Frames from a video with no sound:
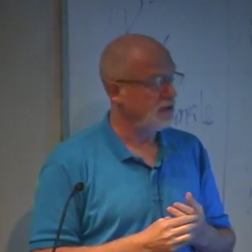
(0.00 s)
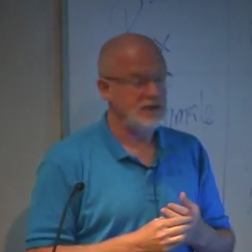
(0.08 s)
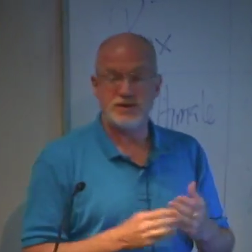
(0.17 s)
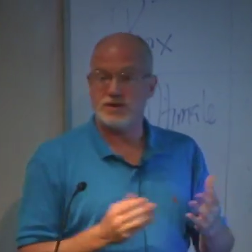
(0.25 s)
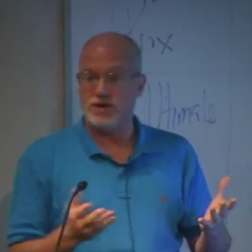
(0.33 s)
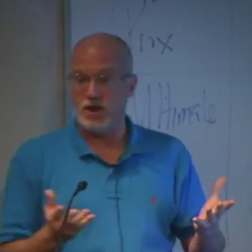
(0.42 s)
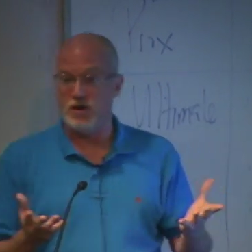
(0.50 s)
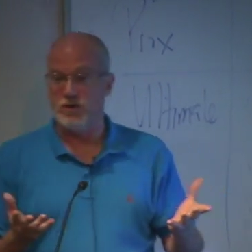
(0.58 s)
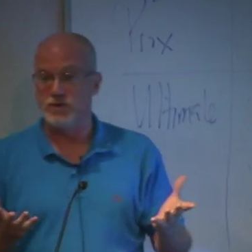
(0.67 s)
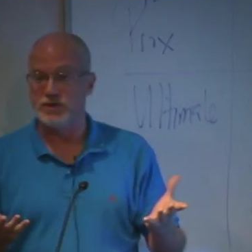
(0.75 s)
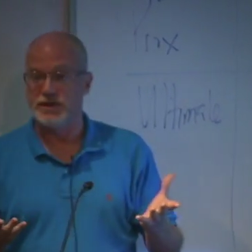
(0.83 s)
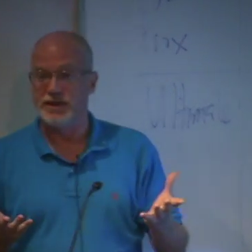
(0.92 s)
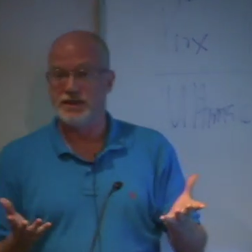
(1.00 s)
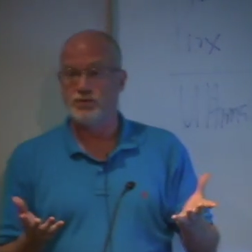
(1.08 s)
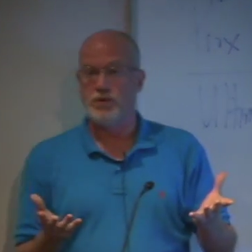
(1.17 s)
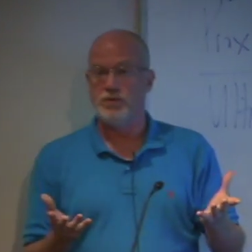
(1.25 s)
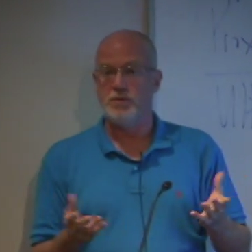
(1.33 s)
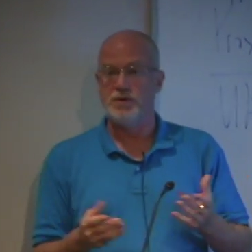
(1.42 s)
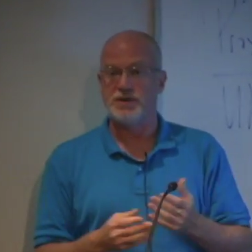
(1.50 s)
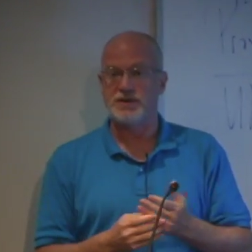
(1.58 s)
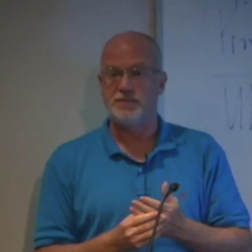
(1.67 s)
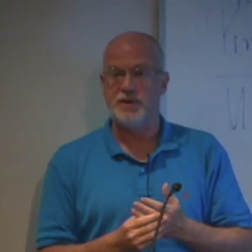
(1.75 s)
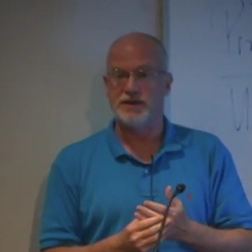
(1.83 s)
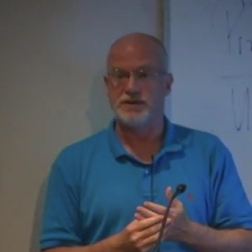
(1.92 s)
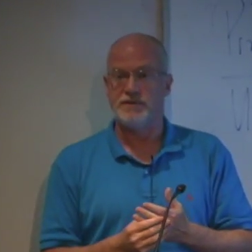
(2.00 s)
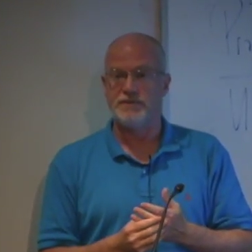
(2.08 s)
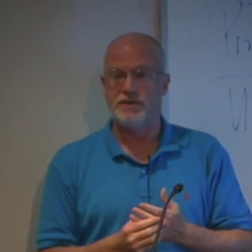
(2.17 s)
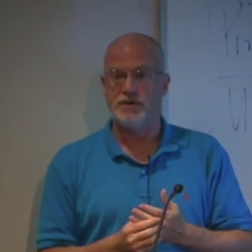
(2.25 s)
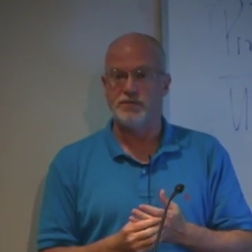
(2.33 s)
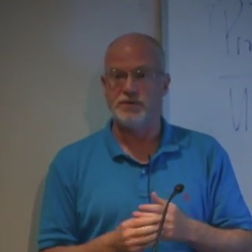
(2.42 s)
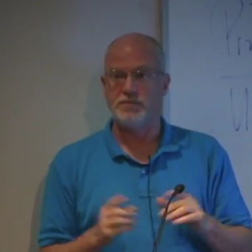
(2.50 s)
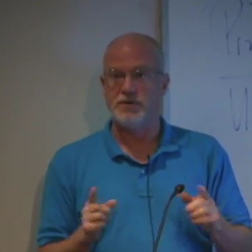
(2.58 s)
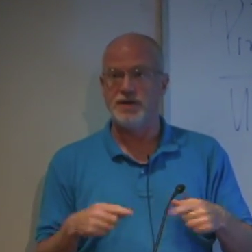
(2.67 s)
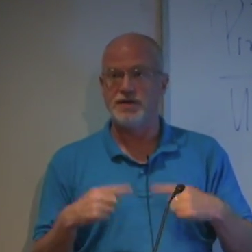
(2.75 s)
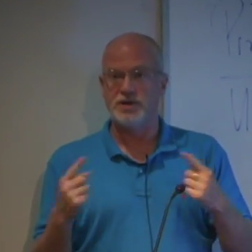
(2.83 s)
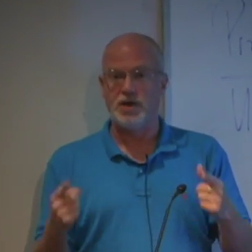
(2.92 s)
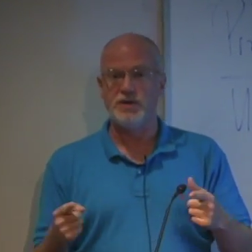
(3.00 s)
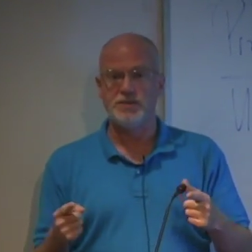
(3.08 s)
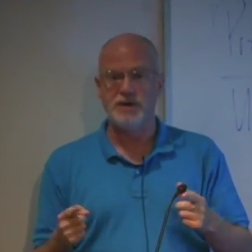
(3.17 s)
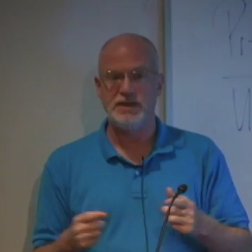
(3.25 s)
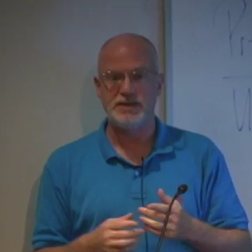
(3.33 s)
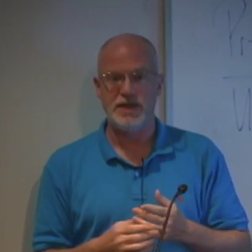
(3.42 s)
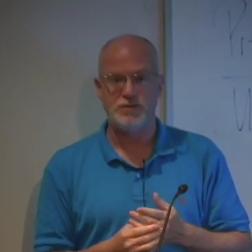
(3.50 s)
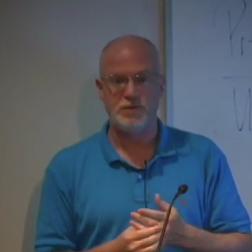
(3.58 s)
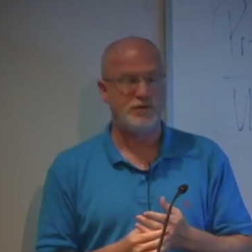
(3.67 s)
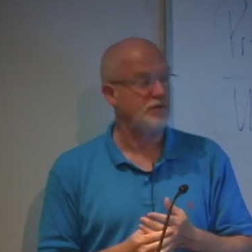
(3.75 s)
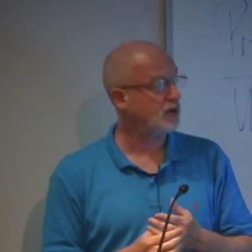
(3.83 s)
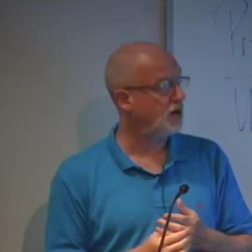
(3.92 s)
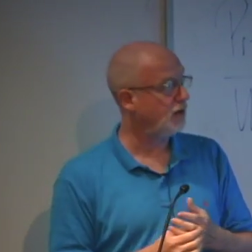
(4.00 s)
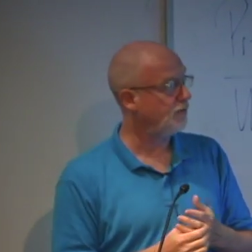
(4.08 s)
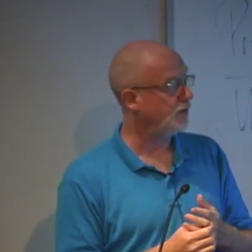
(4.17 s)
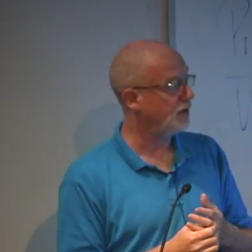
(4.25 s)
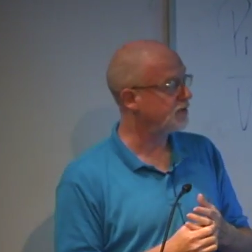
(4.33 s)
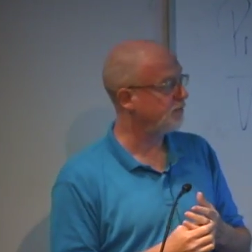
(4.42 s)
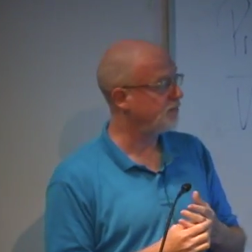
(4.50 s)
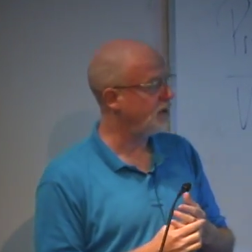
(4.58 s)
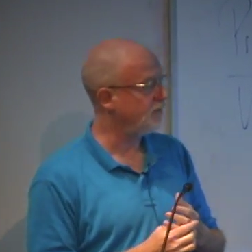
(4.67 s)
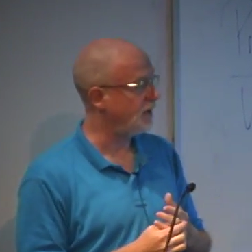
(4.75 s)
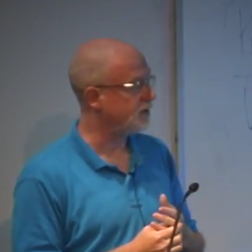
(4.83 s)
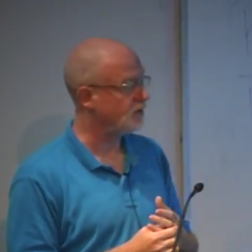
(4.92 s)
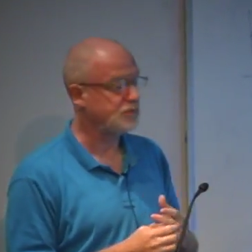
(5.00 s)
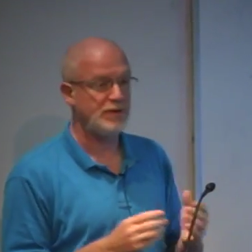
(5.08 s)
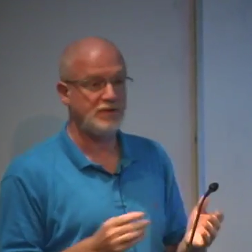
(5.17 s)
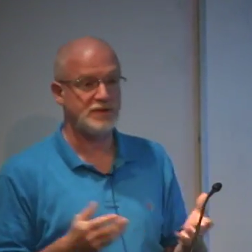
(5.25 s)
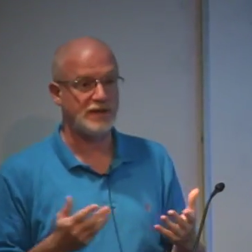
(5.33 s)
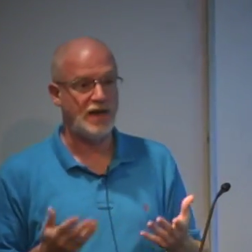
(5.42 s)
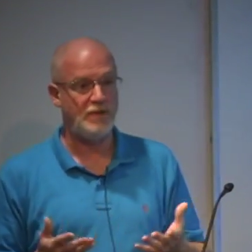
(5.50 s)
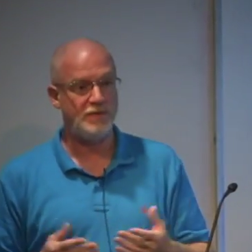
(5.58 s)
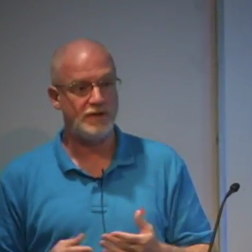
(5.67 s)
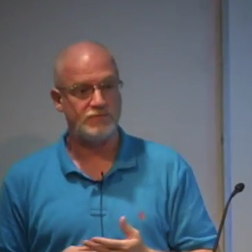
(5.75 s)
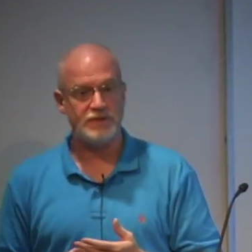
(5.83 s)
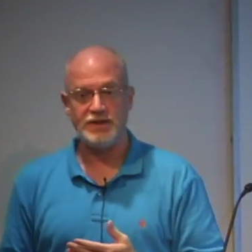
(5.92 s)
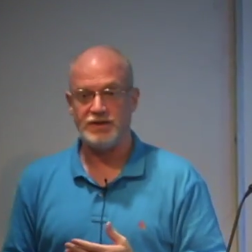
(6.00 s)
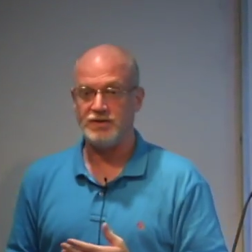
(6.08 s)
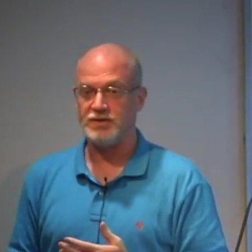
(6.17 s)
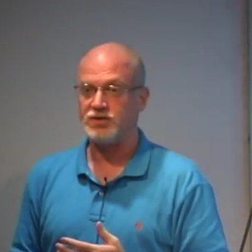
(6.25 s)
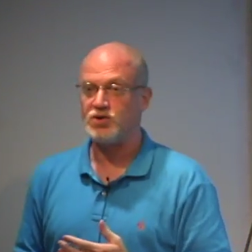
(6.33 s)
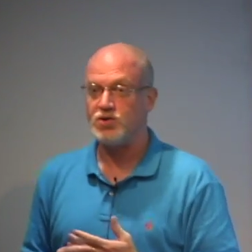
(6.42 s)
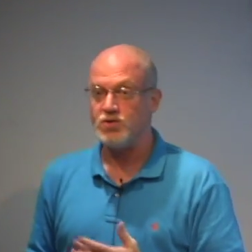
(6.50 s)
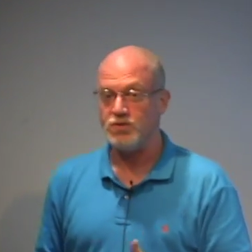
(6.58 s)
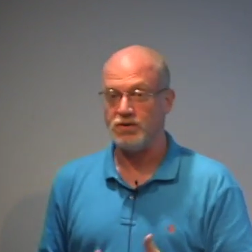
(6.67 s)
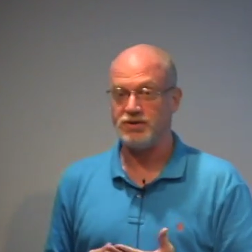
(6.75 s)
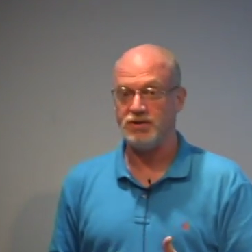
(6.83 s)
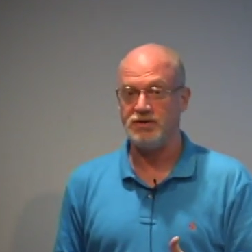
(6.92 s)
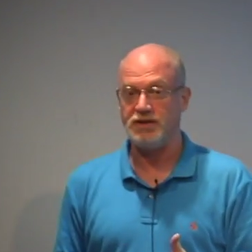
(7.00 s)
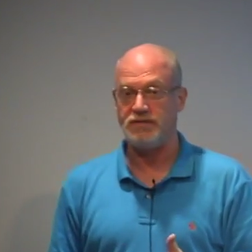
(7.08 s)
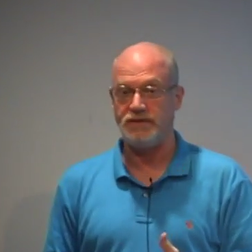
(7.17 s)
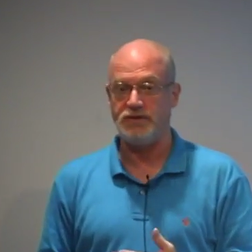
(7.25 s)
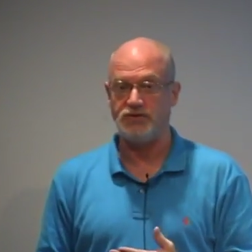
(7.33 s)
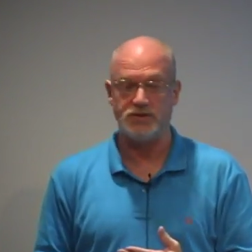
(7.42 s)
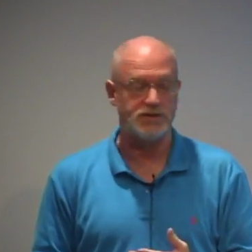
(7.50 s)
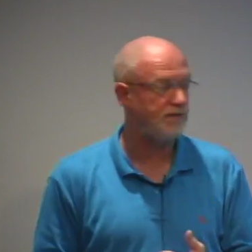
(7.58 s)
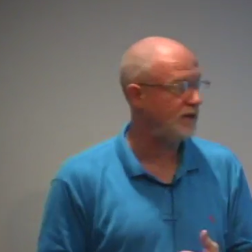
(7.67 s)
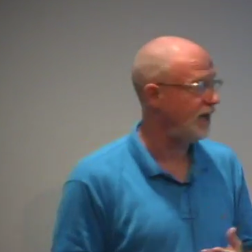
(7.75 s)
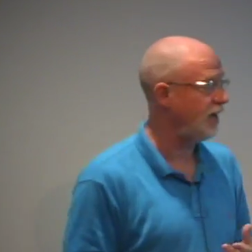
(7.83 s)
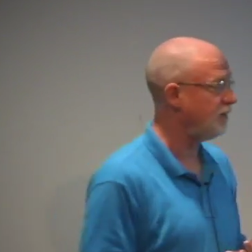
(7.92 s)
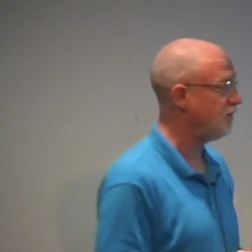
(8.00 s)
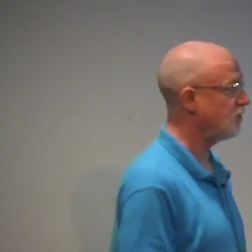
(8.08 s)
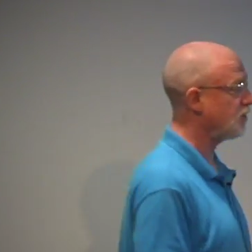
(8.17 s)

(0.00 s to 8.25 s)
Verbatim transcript: is closed, and that's what we would expect of a vertebrate. Blood is always maintained within the confines of blood vessels, but there's a couple of really cool, unique features of the hagfish